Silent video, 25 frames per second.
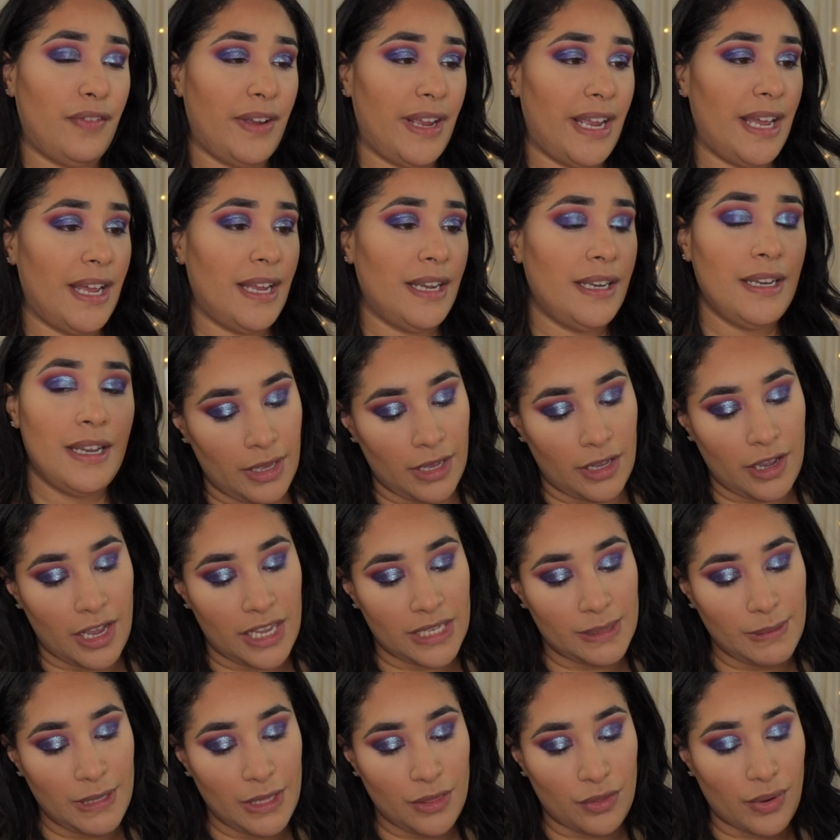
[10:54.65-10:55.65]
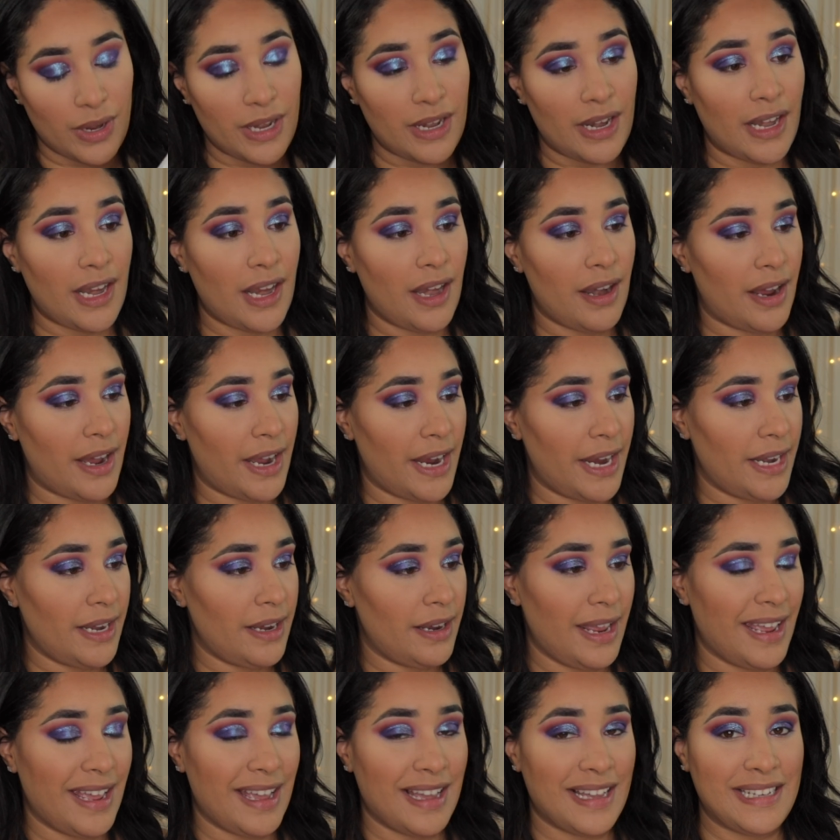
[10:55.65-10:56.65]
fan. It cost me $3.99,
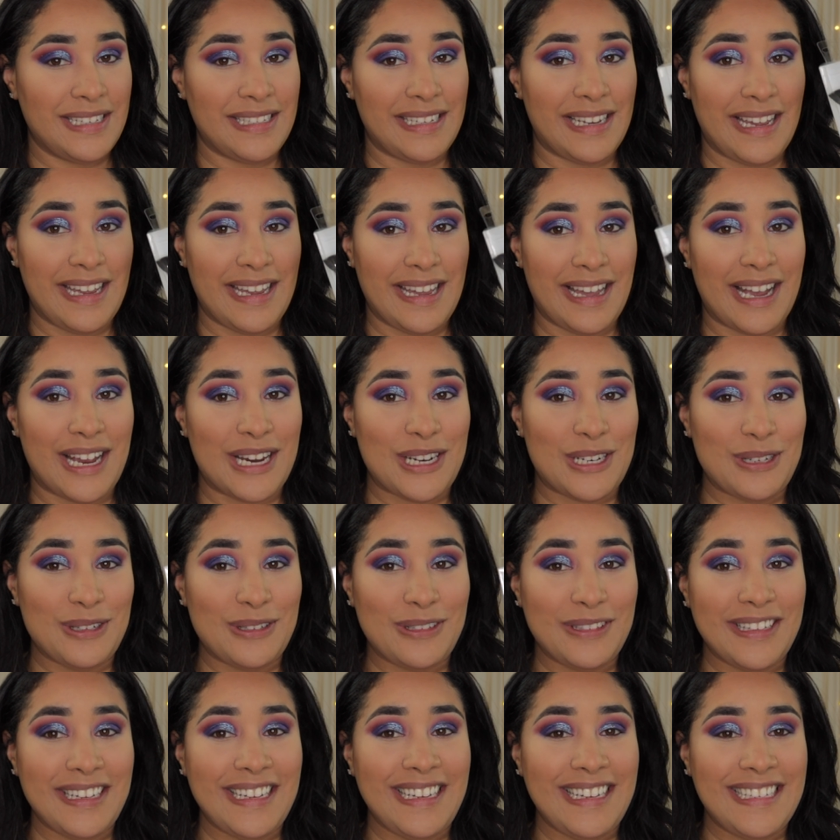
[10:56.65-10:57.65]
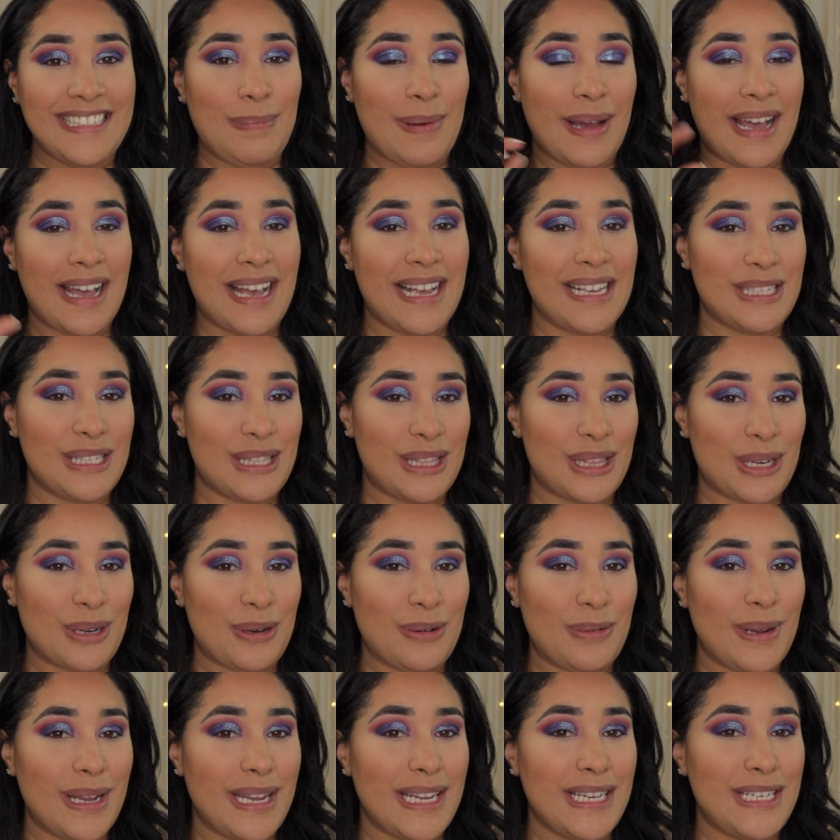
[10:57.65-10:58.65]
and I actually passed
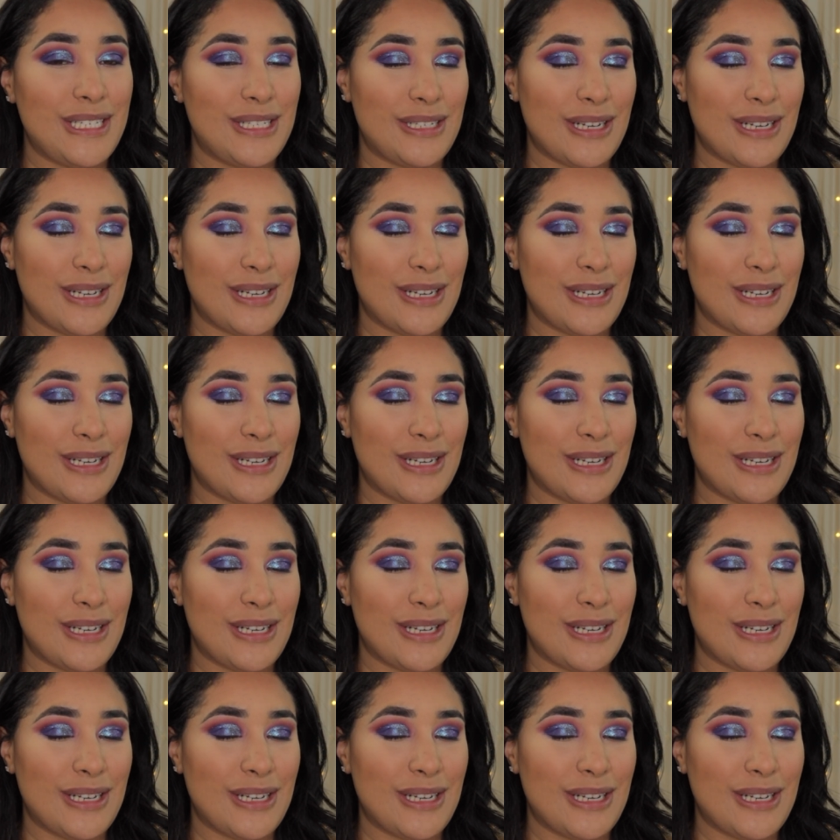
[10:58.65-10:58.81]
through it.